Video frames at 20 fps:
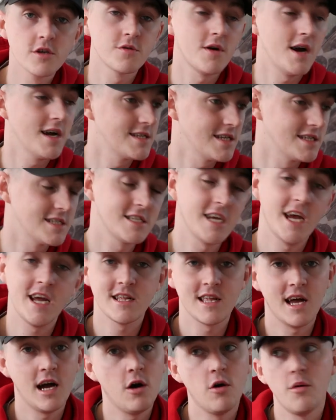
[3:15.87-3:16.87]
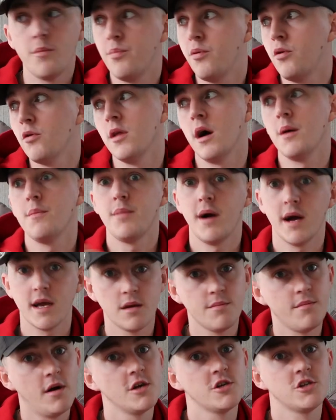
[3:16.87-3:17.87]
So I had to take that out, put that
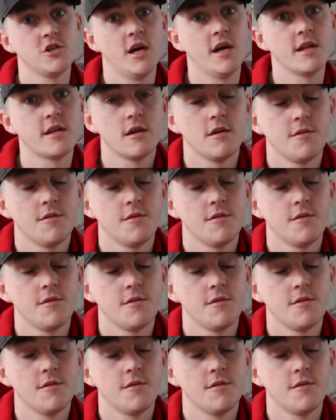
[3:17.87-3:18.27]
back in my shed.